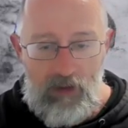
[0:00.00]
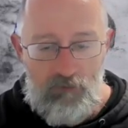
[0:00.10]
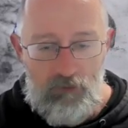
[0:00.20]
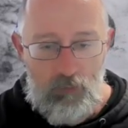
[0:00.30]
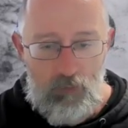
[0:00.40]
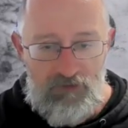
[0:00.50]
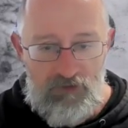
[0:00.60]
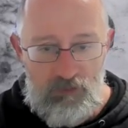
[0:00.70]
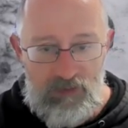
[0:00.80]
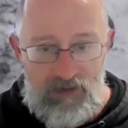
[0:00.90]
So once
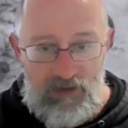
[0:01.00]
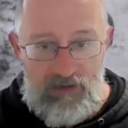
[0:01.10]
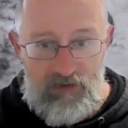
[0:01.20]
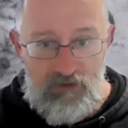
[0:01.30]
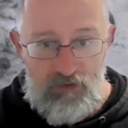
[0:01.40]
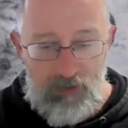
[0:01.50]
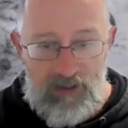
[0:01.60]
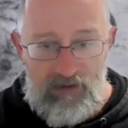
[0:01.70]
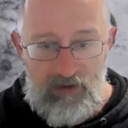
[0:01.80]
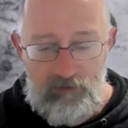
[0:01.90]
it's been
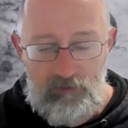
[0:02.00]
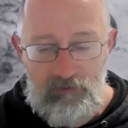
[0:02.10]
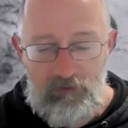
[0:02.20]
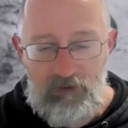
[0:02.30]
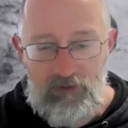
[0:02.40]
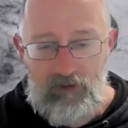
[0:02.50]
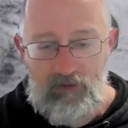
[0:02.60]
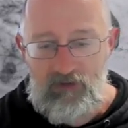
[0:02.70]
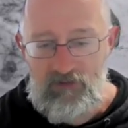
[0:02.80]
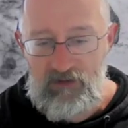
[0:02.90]
sprained, it really
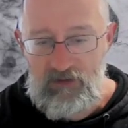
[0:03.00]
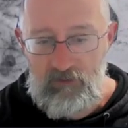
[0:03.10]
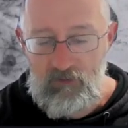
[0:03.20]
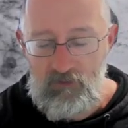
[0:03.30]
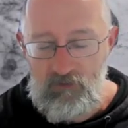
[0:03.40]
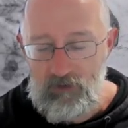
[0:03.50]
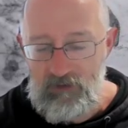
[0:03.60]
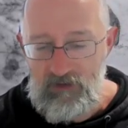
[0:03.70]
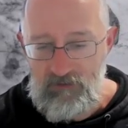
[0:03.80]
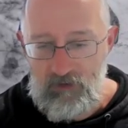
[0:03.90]
kind of heals on
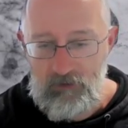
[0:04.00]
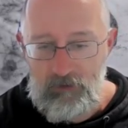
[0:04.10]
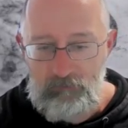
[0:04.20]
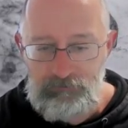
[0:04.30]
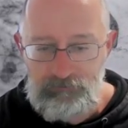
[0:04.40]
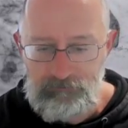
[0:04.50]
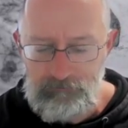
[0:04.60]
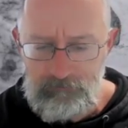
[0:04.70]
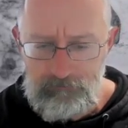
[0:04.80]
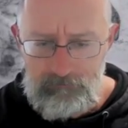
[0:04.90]
its own,
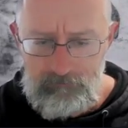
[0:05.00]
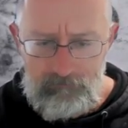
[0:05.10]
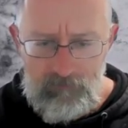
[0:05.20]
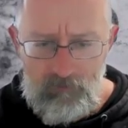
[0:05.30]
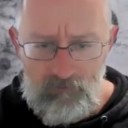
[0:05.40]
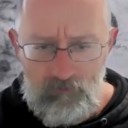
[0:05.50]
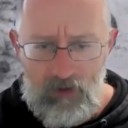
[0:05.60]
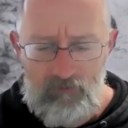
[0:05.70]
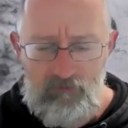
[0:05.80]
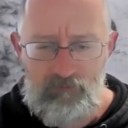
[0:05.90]

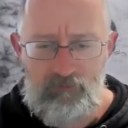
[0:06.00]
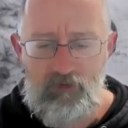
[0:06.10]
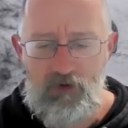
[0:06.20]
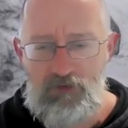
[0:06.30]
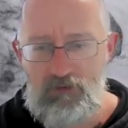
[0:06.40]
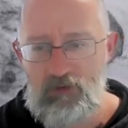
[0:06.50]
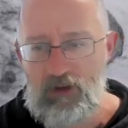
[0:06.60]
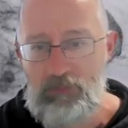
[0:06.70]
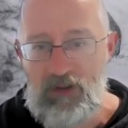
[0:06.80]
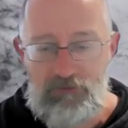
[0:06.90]
like versus like
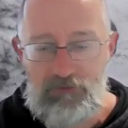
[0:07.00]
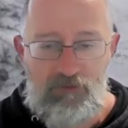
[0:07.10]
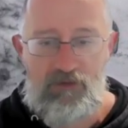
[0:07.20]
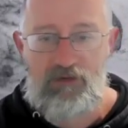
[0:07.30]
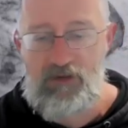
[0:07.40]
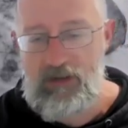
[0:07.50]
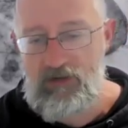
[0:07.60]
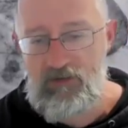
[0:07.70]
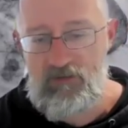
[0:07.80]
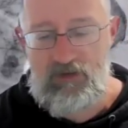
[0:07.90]
muscles and tendons and